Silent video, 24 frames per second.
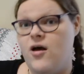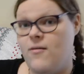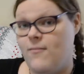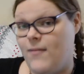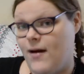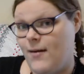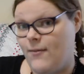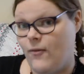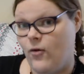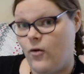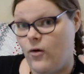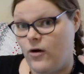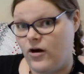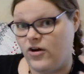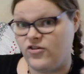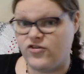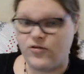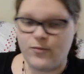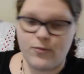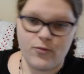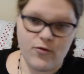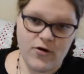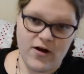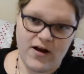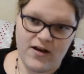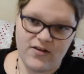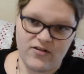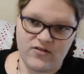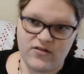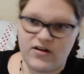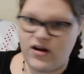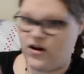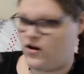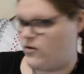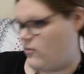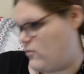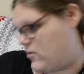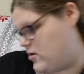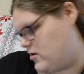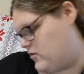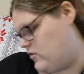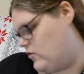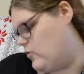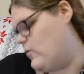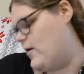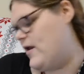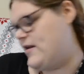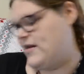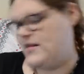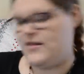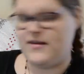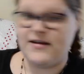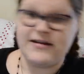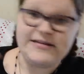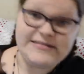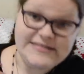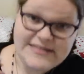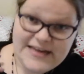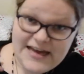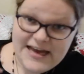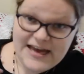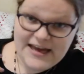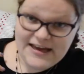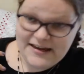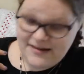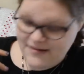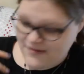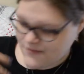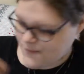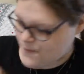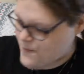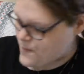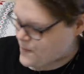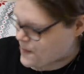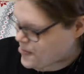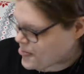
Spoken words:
my more depressed, I don't want to do anything days.